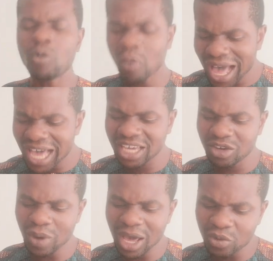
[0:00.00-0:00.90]
Why?
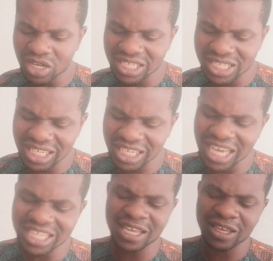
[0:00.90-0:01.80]
Why was this the
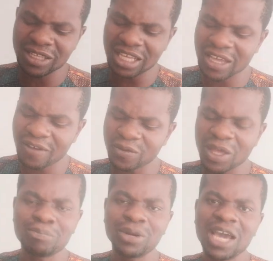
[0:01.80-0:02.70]
case?
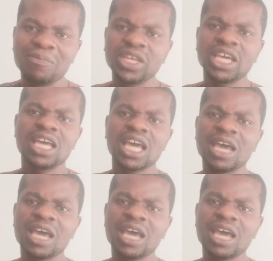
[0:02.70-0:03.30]
They blamed